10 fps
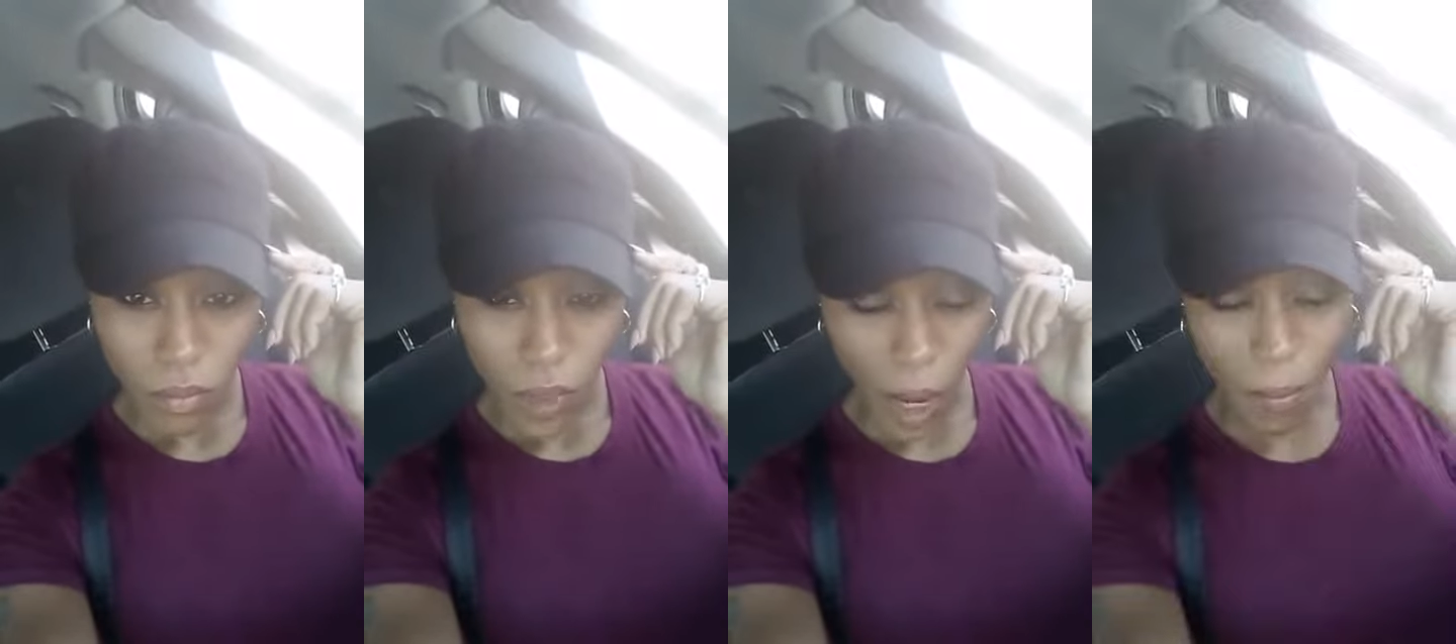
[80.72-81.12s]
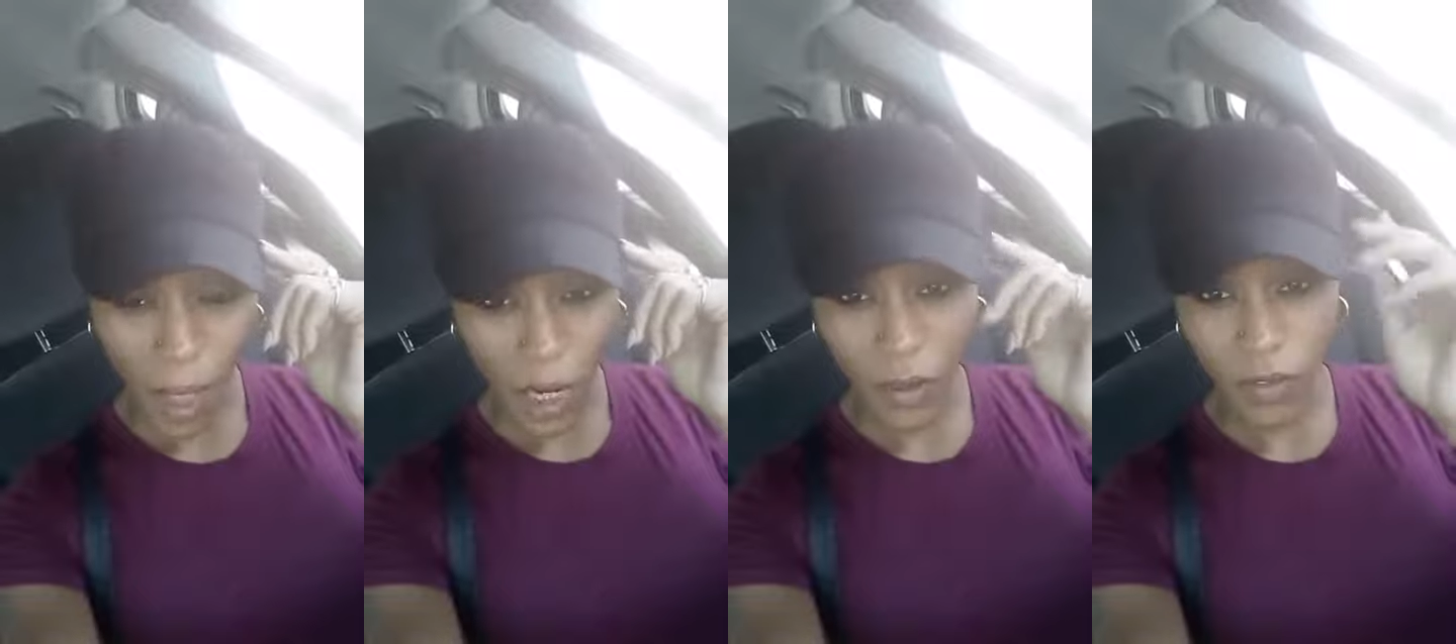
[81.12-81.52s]
I'm
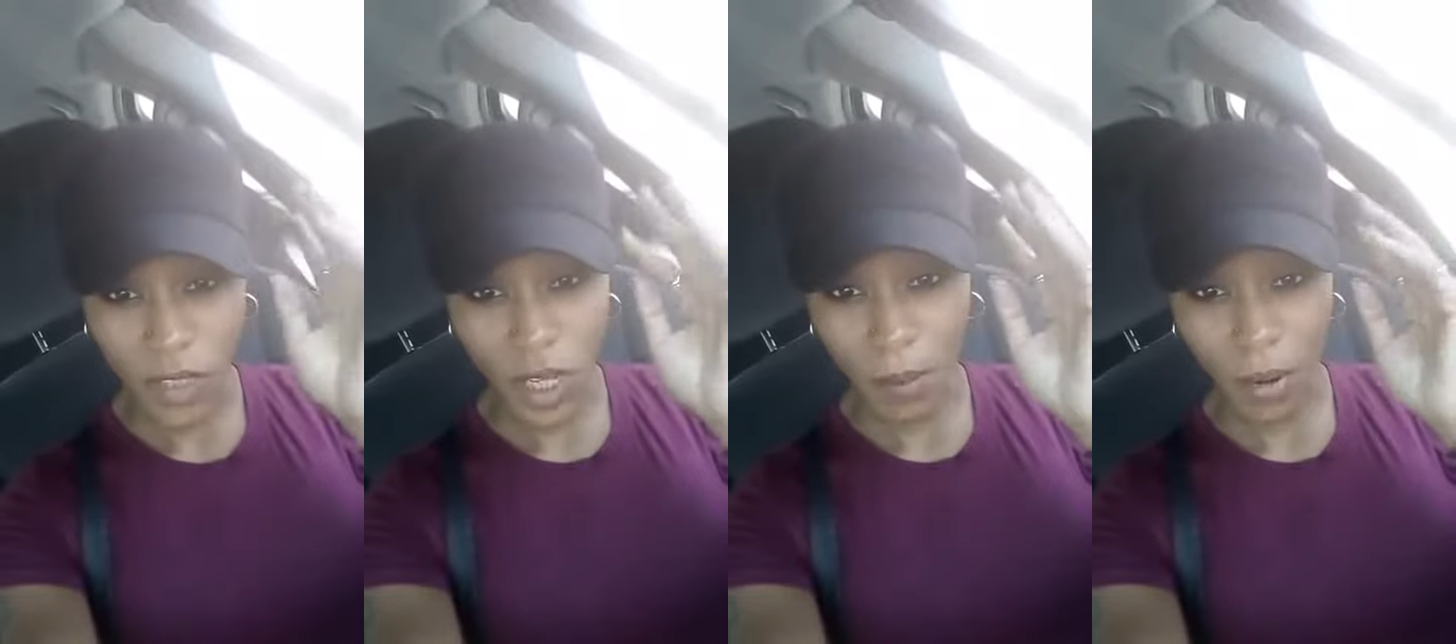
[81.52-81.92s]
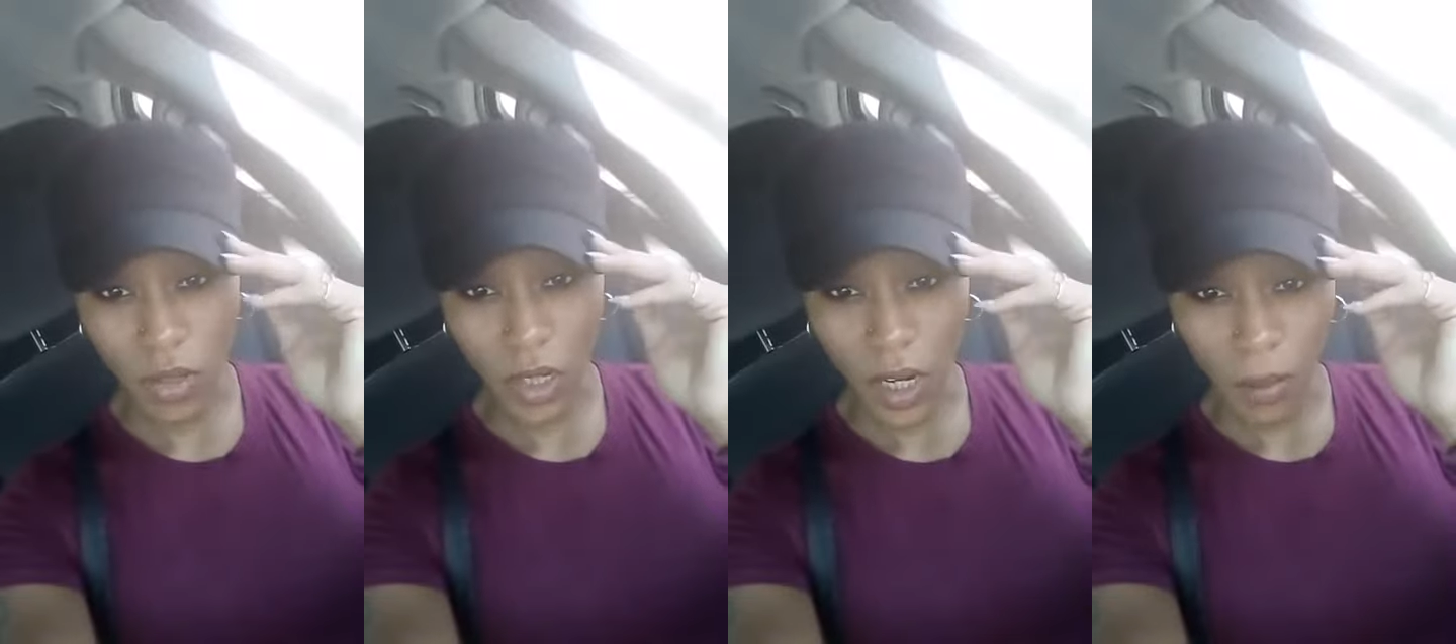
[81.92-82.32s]
not even the same
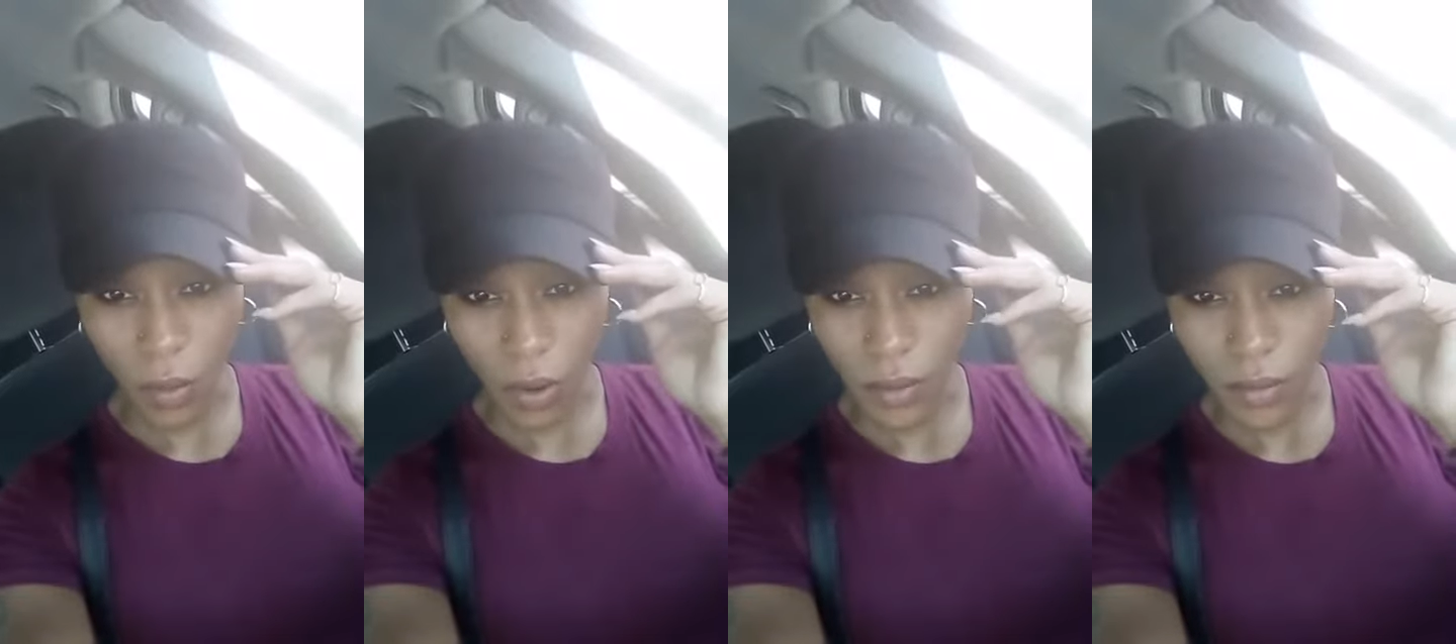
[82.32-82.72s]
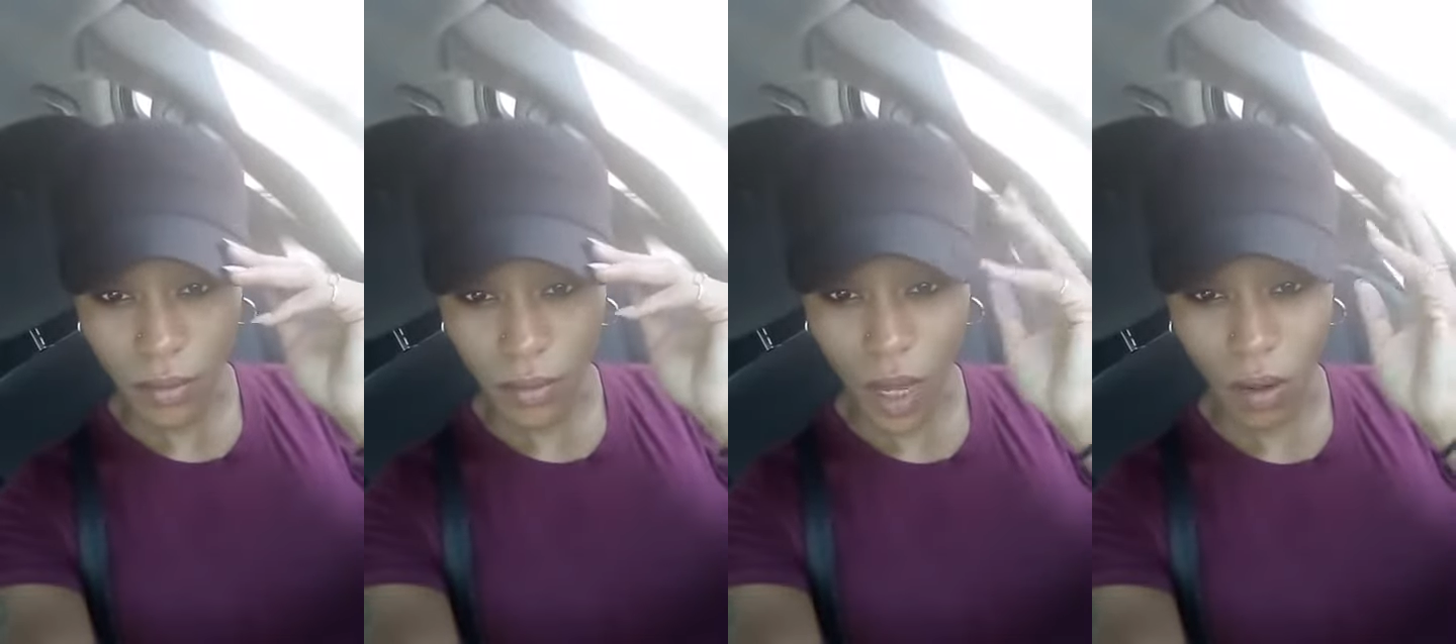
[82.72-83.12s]
person anymore.
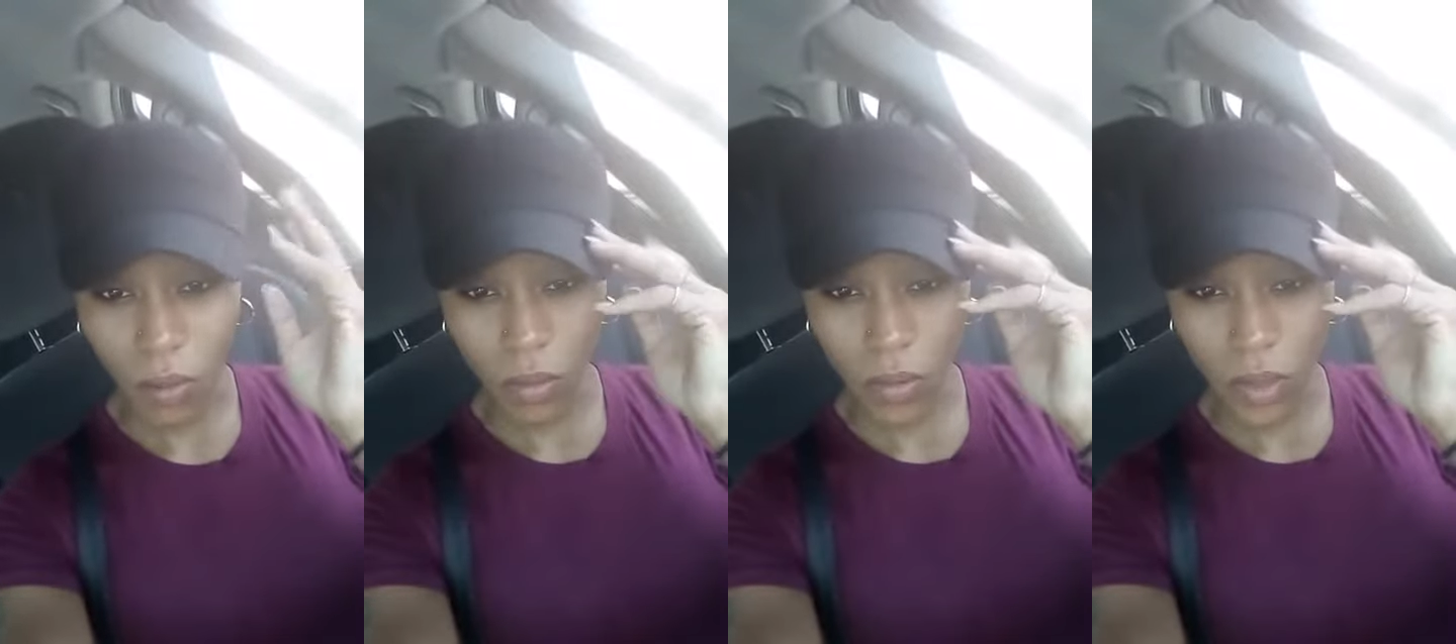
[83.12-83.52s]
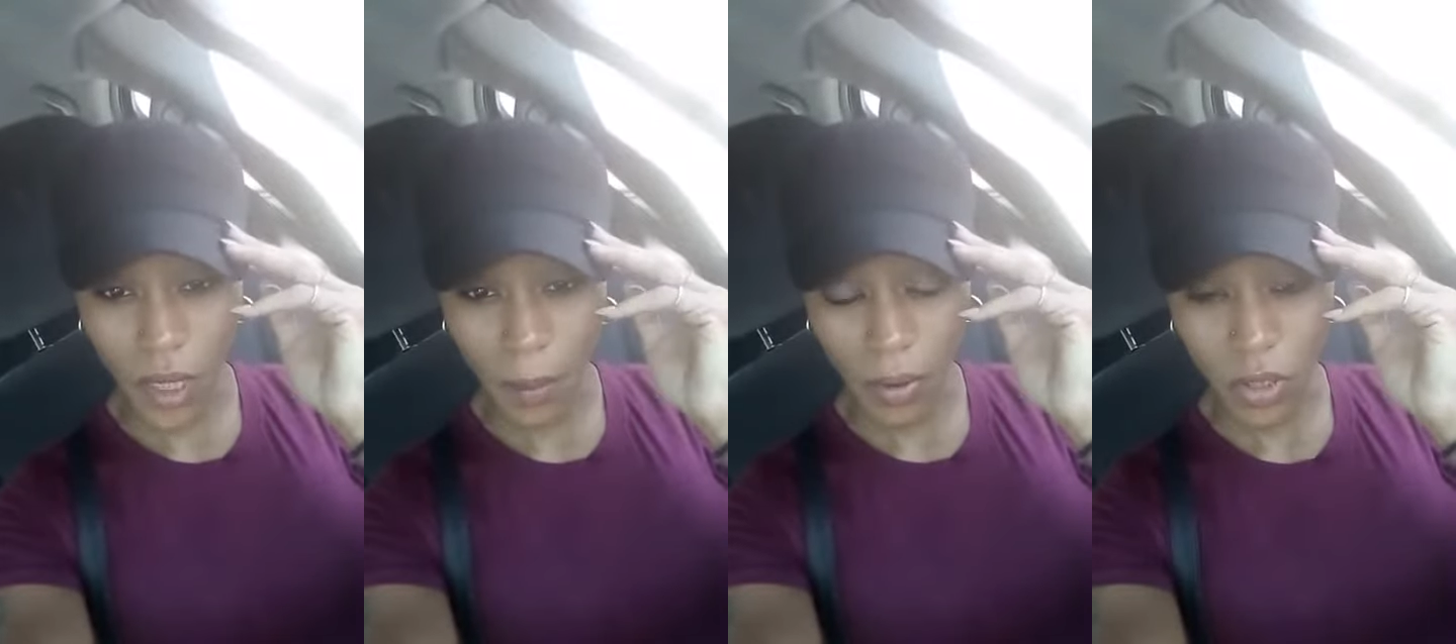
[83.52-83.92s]
Not the
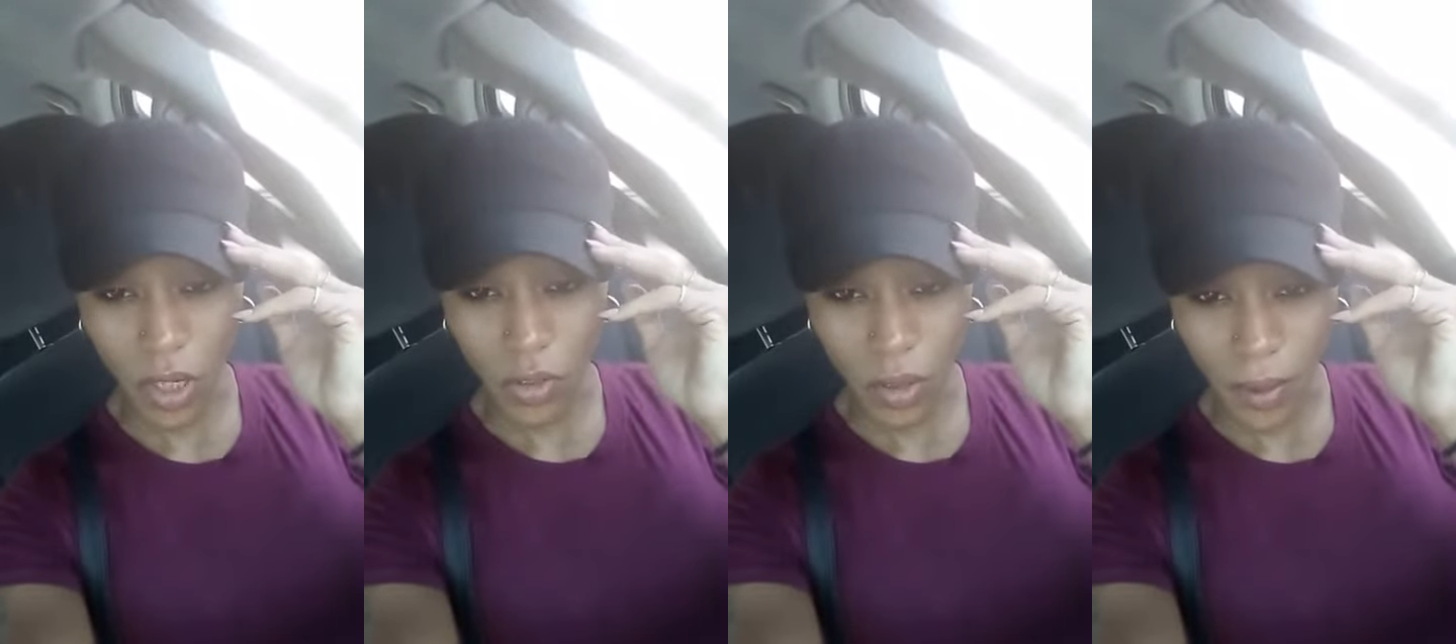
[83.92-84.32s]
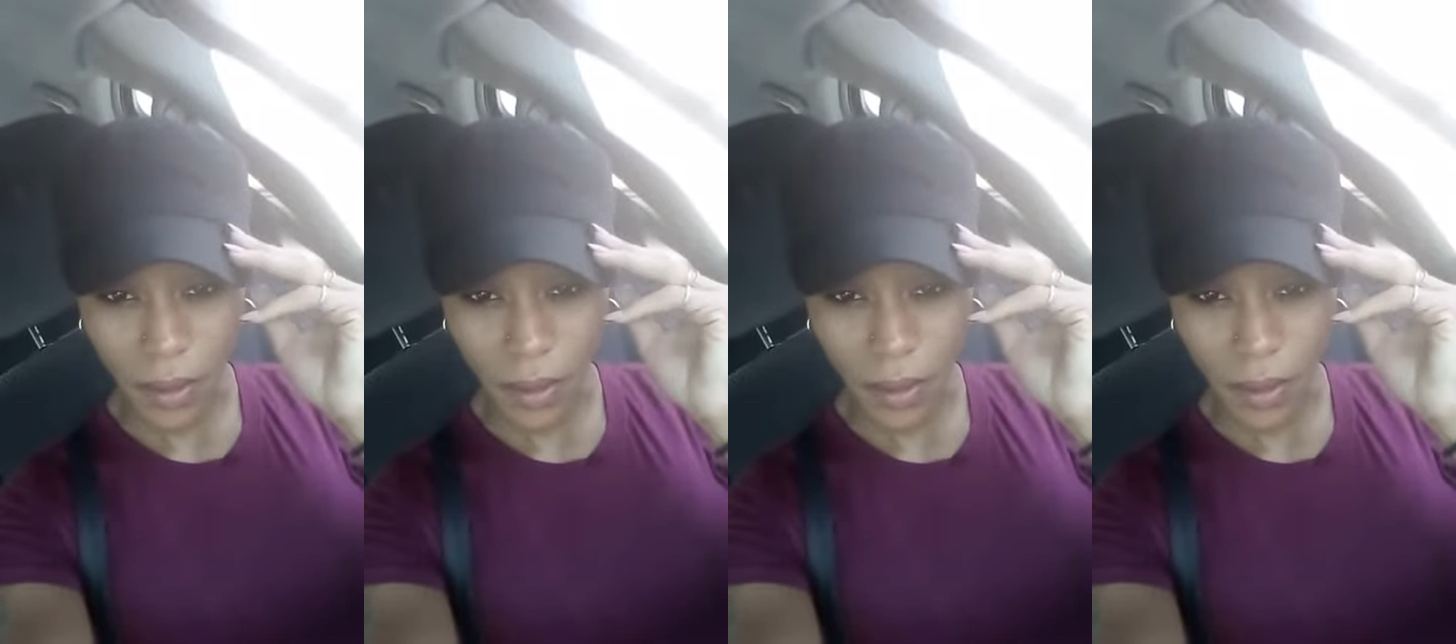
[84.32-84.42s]
same person I used to be.